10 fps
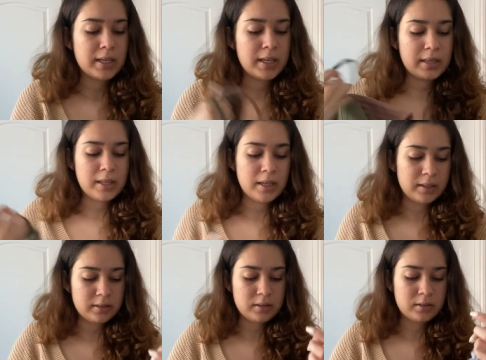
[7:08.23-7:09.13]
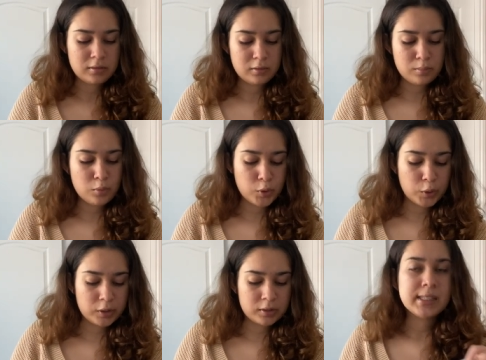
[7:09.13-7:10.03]
And then
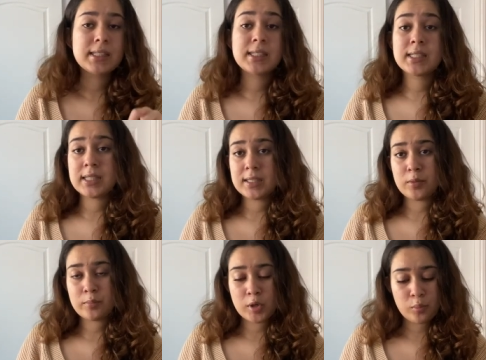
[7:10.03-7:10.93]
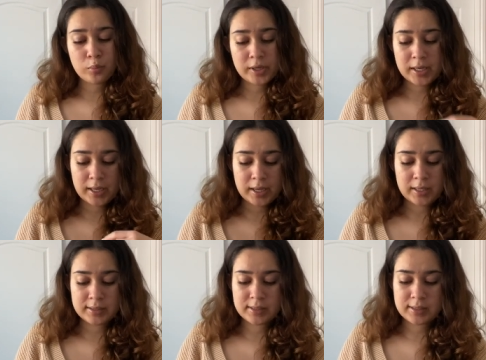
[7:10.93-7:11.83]
more season appropriate, I
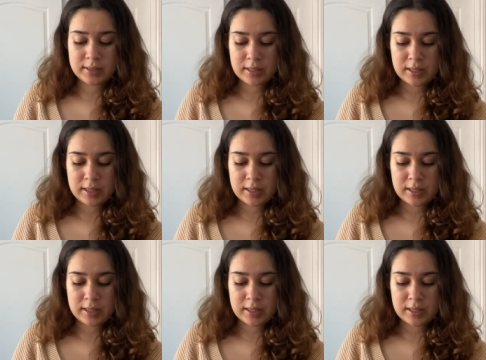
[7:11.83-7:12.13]
guess.